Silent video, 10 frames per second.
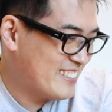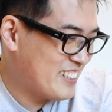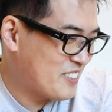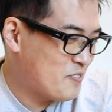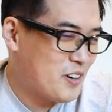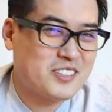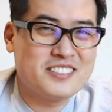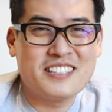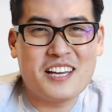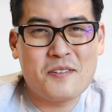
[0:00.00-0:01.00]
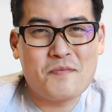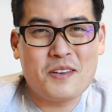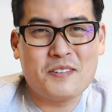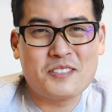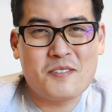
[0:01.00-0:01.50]
like modern day
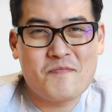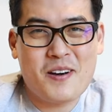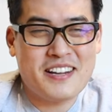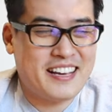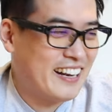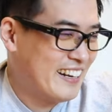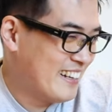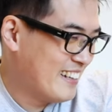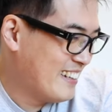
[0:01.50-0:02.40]
Beavis and Butthead.